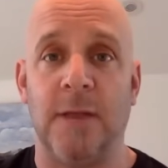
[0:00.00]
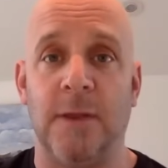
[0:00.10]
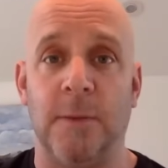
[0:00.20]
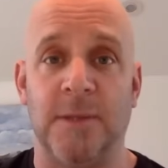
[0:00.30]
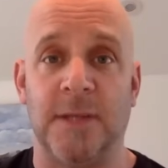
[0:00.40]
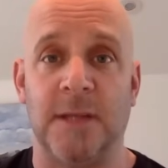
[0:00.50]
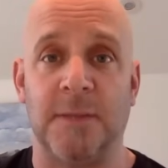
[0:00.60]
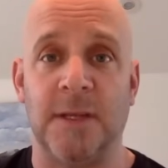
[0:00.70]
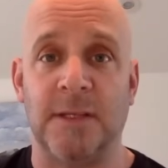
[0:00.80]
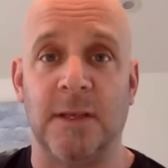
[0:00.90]
out there
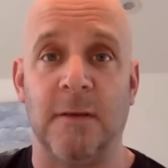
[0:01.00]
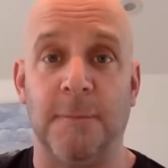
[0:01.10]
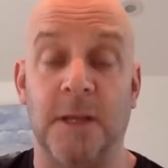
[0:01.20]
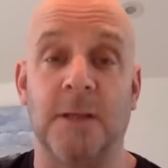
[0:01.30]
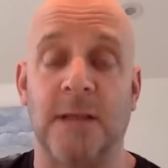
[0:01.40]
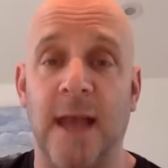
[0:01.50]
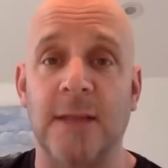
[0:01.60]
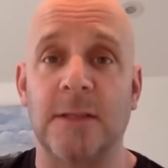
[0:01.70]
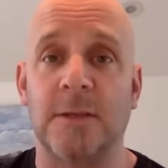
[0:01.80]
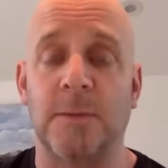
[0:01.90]
besides myself because I
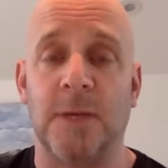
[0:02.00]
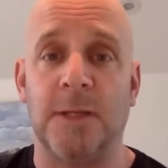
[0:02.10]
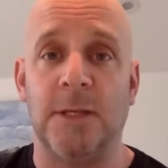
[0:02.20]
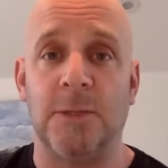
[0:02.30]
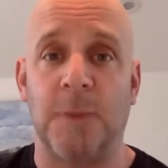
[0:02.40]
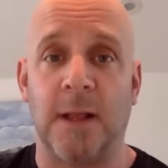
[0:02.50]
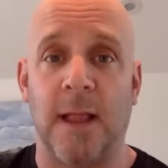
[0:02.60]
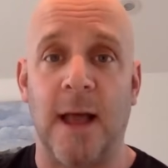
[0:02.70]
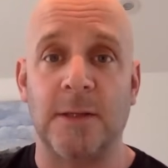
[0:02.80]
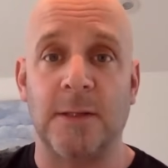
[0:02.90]
ask this when I teach my
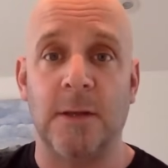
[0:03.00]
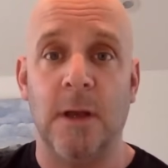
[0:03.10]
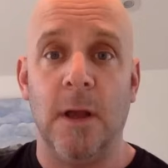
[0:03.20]
class.